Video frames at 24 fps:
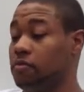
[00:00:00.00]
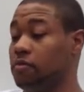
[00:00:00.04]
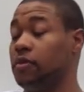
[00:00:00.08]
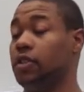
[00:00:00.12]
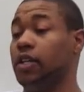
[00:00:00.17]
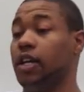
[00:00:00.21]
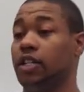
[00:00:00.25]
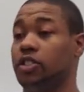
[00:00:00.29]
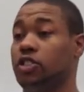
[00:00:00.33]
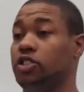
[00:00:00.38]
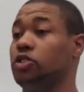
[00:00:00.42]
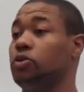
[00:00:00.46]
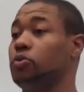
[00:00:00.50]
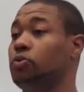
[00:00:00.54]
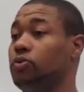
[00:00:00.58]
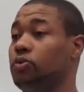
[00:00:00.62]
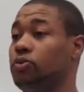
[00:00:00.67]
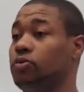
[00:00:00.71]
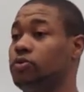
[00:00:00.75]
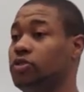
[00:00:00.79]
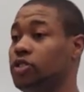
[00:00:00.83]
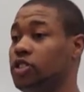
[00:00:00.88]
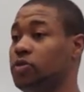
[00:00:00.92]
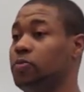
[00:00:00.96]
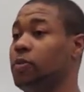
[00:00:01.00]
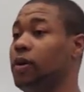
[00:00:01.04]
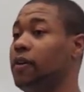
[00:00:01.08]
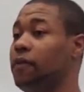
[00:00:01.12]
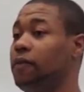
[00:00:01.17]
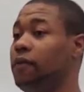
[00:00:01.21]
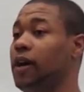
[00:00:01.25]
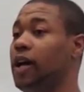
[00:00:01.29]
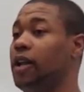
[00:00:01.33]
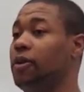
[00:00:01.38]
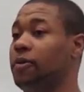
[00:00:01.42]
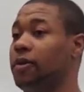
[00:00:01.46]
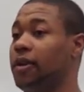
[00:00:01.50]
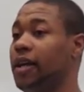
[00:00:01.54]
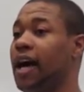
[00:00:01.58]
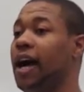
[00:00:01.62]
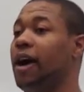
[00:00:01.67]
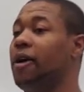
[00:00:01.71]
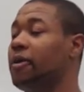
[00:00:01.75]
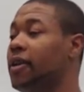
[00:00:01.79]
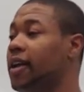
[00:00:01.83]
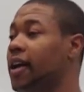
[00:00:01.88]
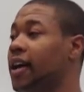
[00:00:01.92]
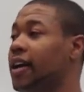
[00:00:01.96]
That simple, just by following the
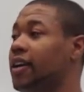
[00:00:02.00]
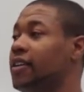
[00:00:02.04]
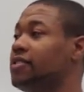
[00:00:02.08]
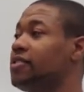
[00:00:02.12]
outlines.